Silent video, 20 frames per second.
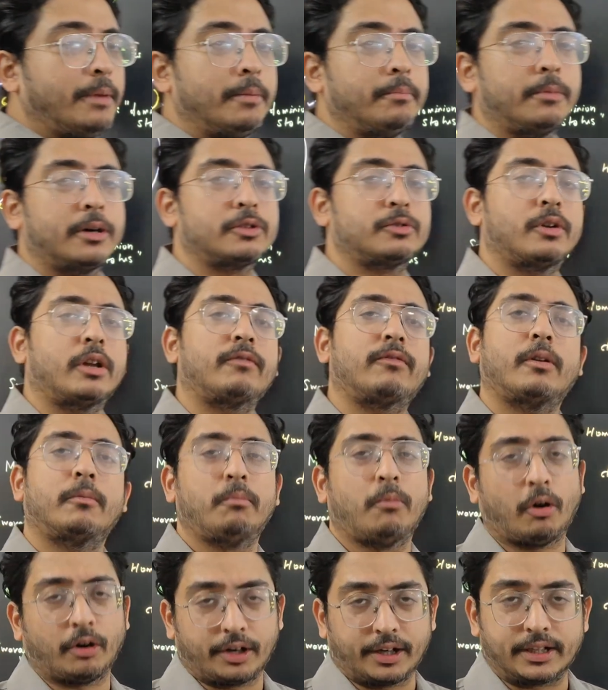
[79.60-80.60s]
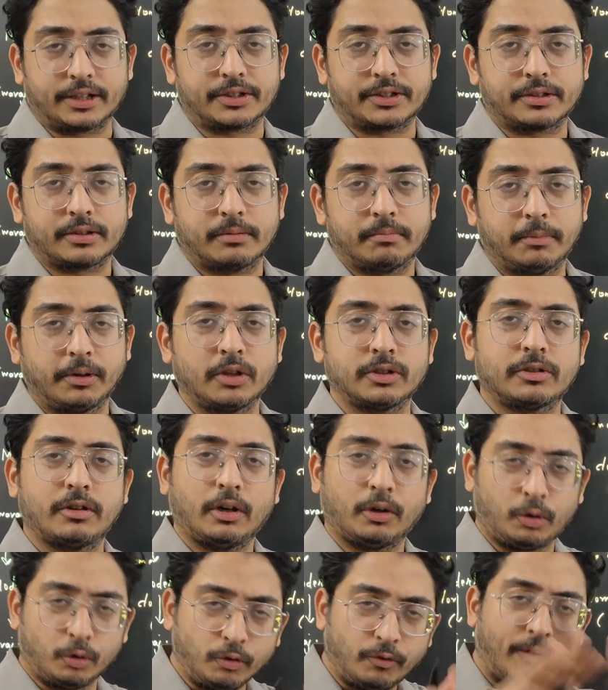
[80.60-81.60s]
members were from moderates, because there
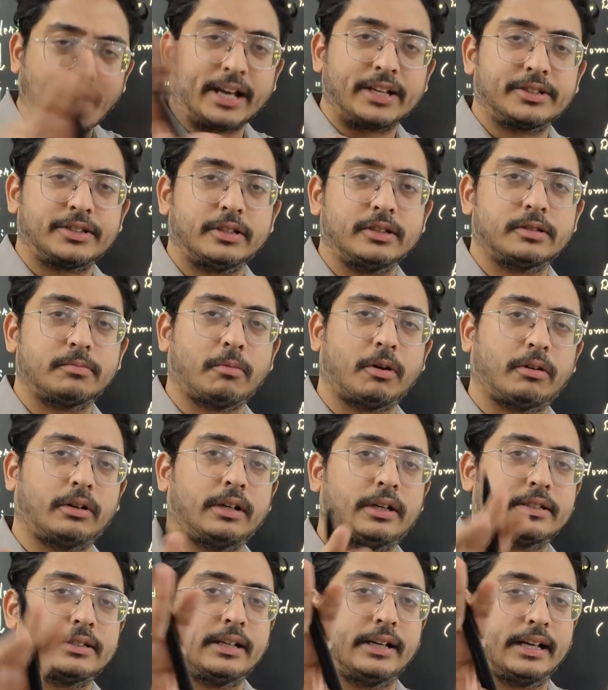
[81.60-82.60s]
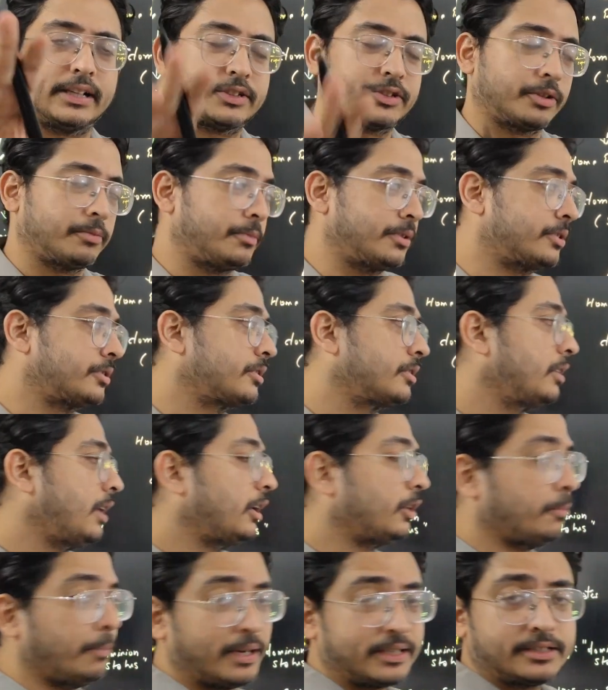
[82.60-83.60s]
are two factions, moderates and extremists,
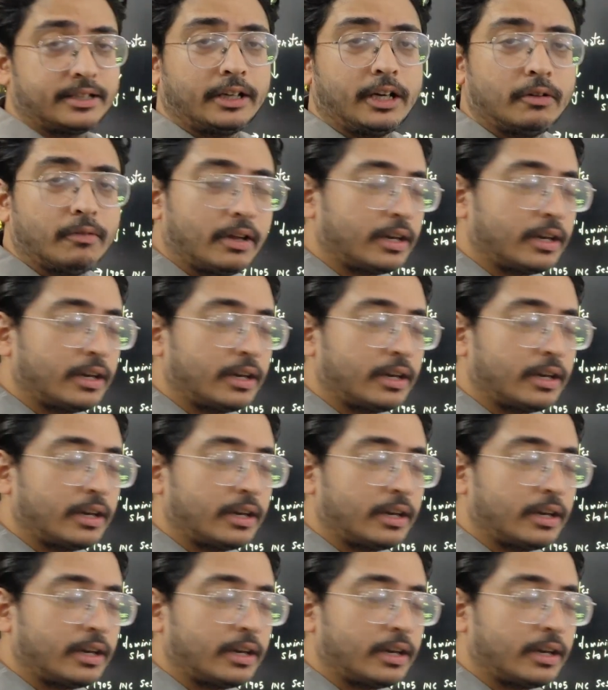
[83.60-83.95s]
and the majority